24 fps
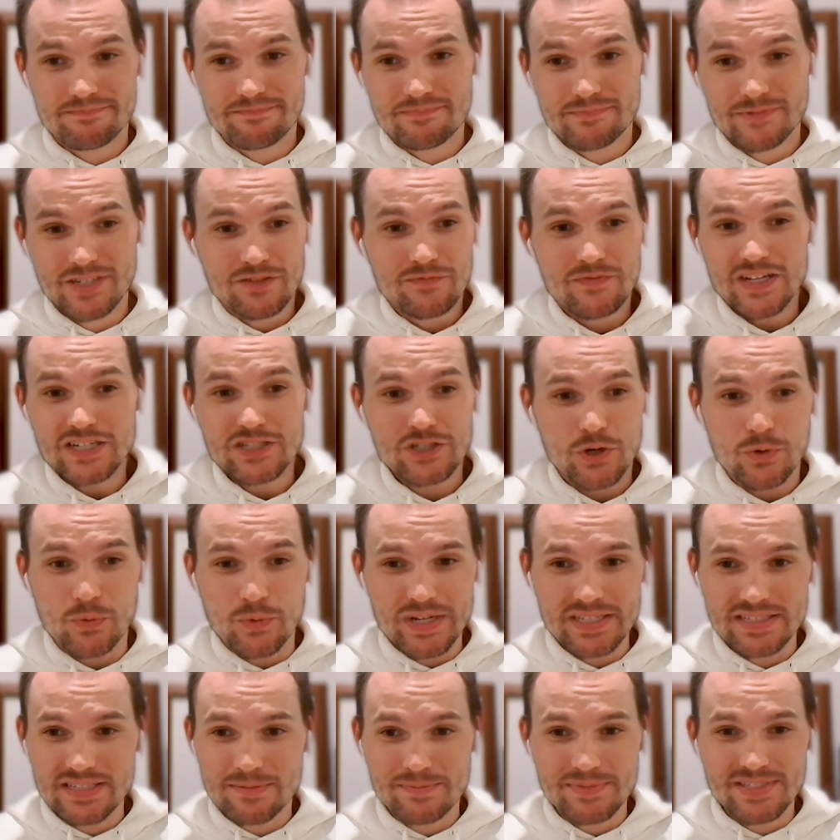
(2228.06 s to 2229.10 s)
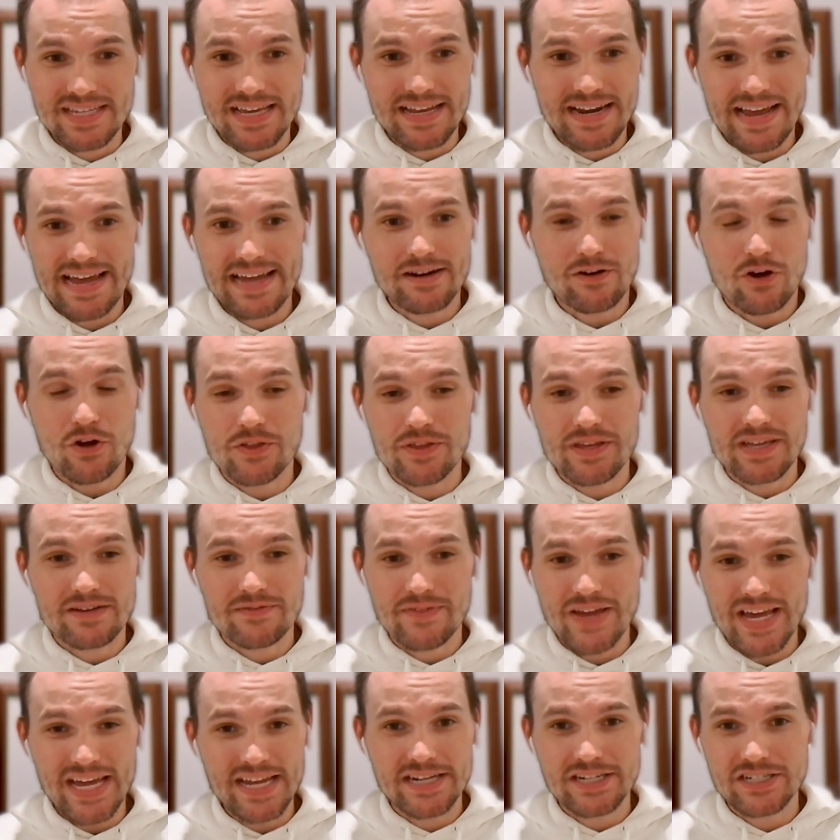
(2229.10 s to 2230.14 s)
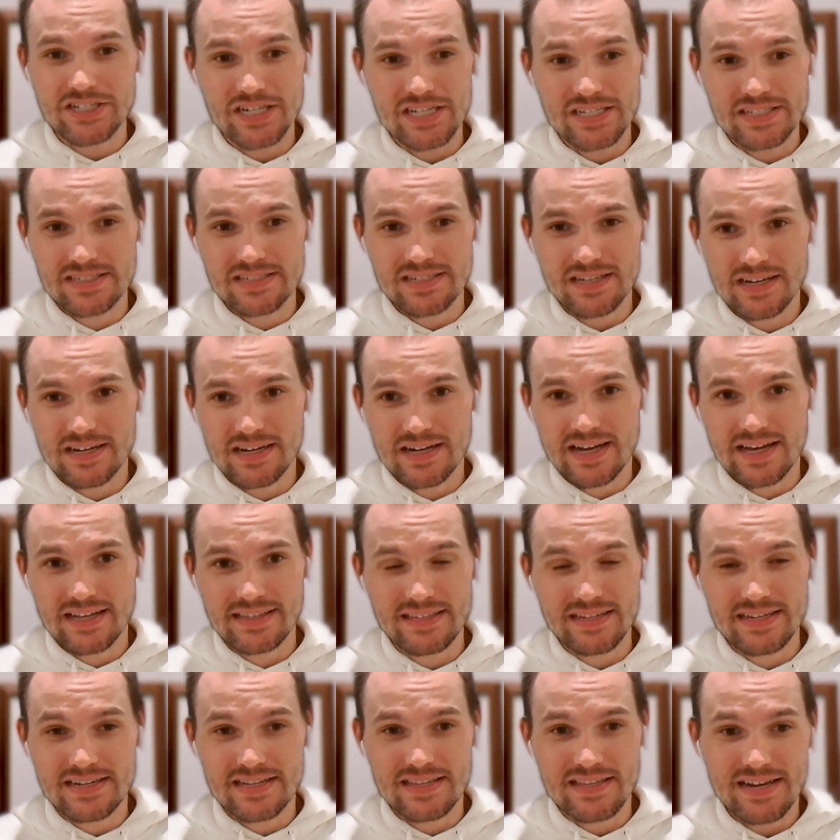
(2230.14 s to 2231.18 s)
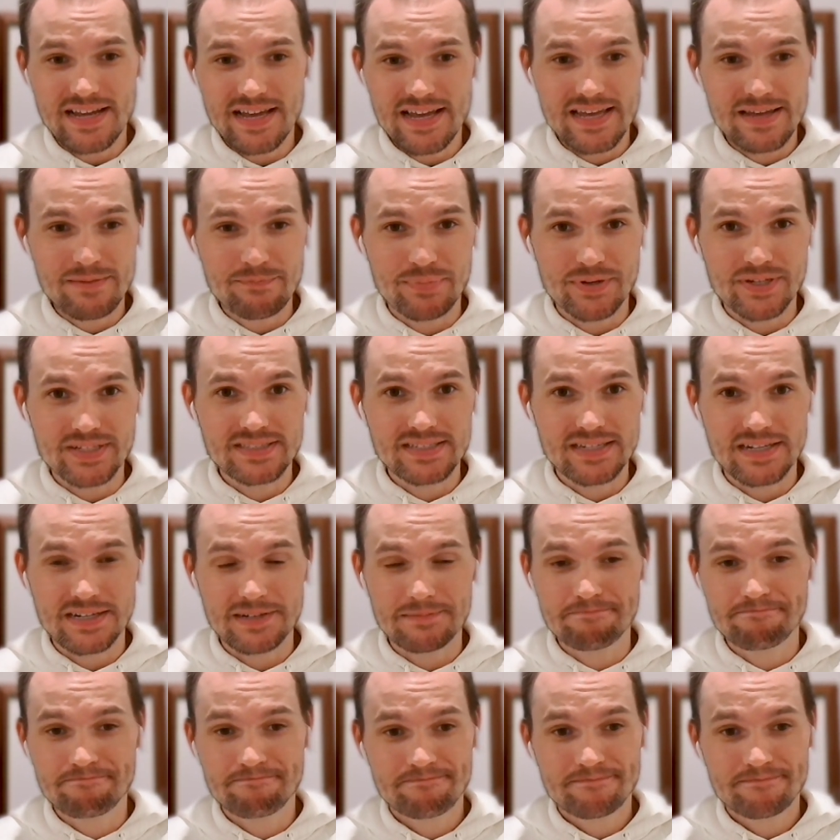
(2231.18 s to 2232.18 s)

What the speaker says: conventional wisdom said had all the advantages at the end of the day, but like